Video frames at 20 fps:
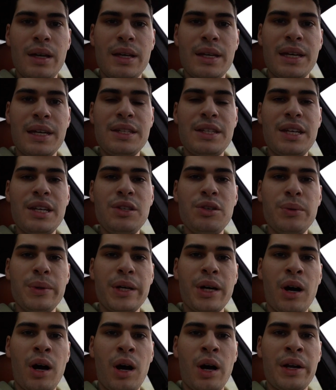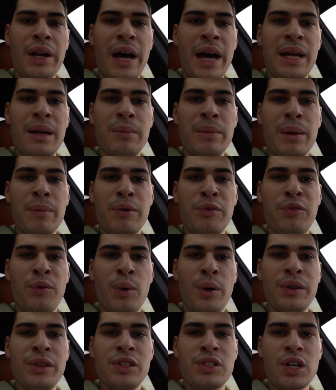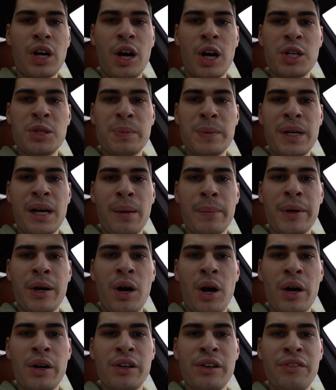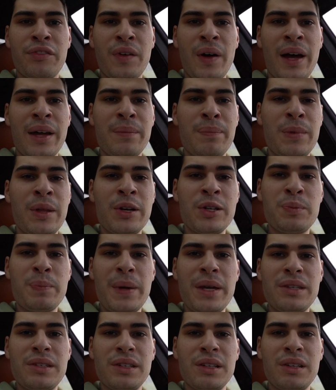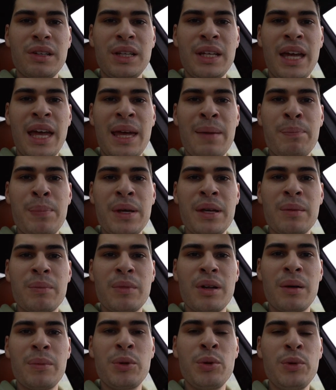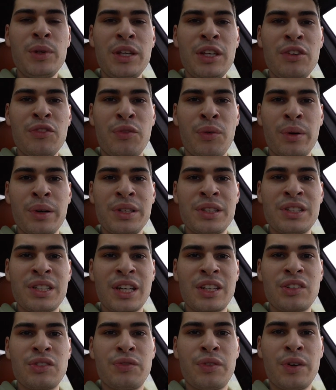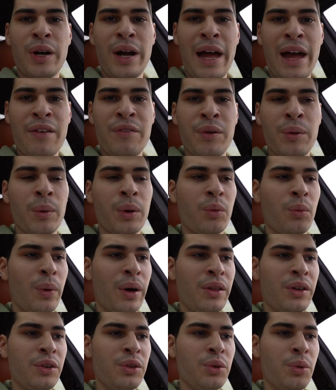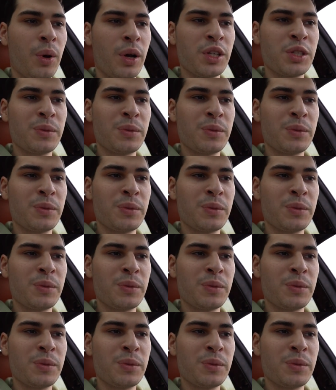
Continuing on item number 4 in these cars becoming harder to find, there's basically a BMW e46 for everyone. Whether you want to